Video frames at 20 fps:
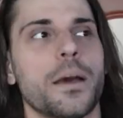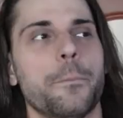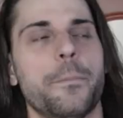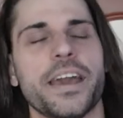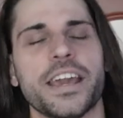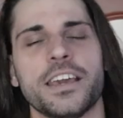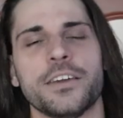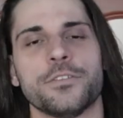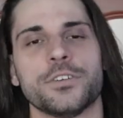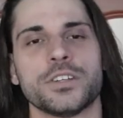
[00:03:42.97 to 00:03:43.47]

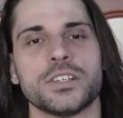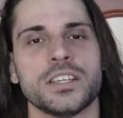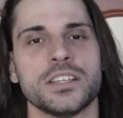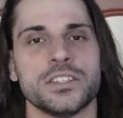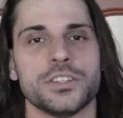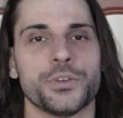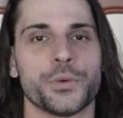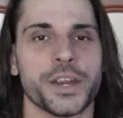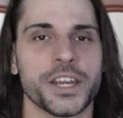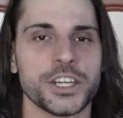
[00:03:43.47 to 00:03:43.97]
Becky versus
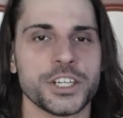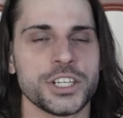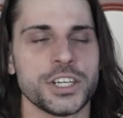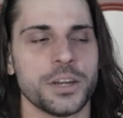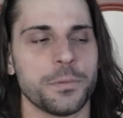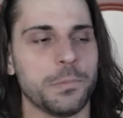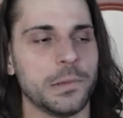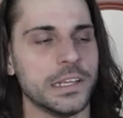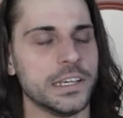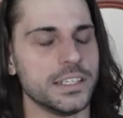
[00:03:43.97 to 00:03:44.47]
Trish,
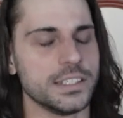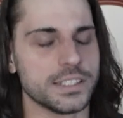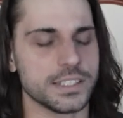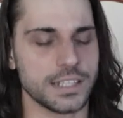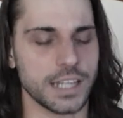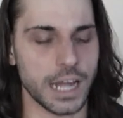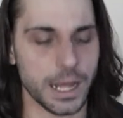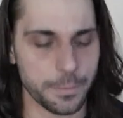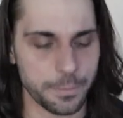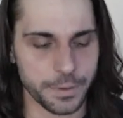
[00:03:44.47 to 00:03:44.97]
please
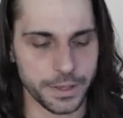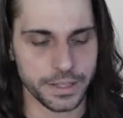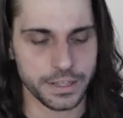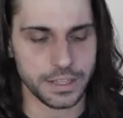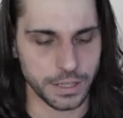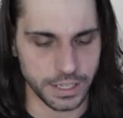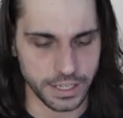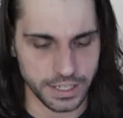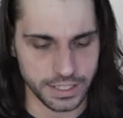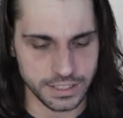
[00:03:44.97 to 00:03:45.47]
stop it.
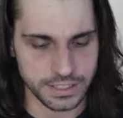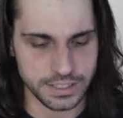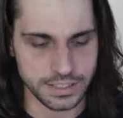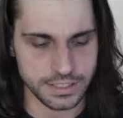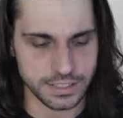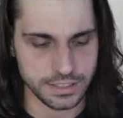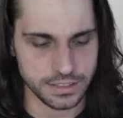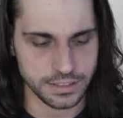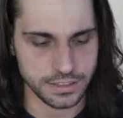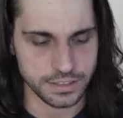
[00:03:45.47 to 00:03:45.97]
Please
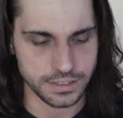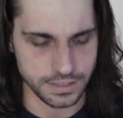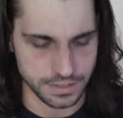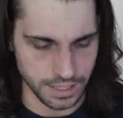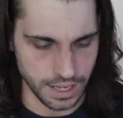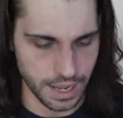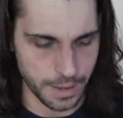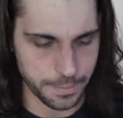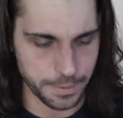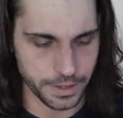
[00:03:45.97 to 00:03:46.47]

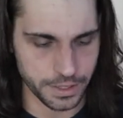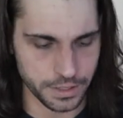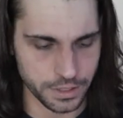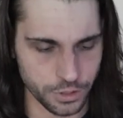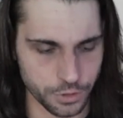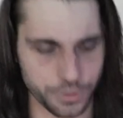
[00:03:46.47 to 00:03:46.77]
stop it.